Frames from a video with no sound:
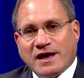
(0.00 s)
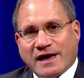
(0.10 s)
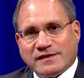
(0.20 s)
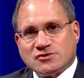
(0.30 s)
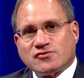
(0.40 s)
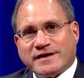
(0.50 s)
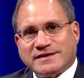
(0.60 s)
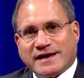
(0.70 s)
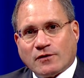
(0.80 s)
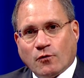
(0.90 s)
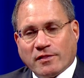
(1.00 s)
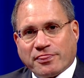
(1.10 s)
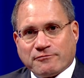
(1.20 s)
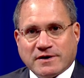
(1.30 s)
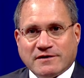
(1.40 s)
and then trying to get all
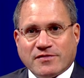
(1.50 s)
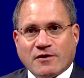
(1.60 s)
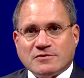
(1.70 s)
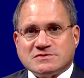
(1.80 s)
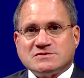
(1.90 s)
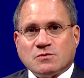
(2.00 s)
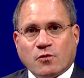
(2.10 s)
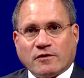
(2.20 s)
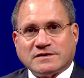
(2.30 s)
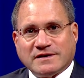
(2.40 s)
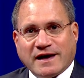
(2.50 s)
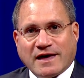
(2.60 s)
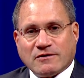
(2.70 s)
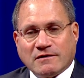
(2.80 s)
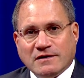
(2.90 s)
three of those to work
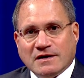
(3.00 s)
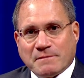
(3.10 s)
together.